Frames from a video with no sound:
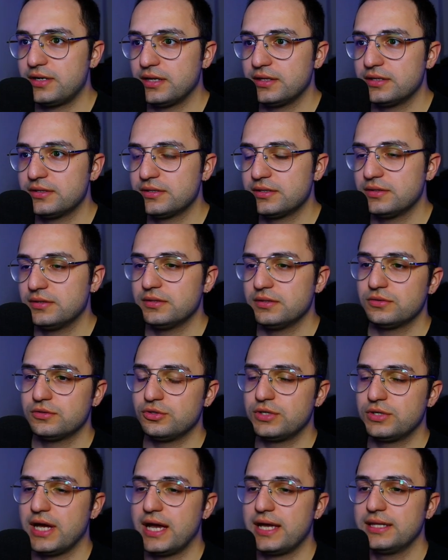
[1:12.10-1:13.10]
to
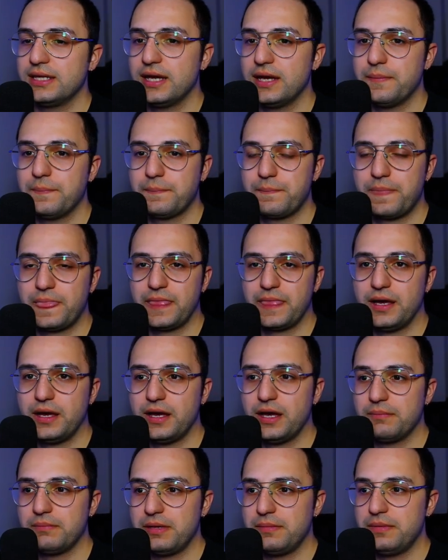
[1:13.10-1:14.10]
kind of
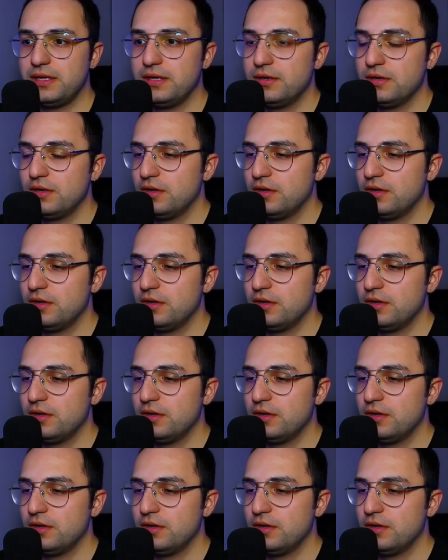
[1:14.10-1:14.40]
maybe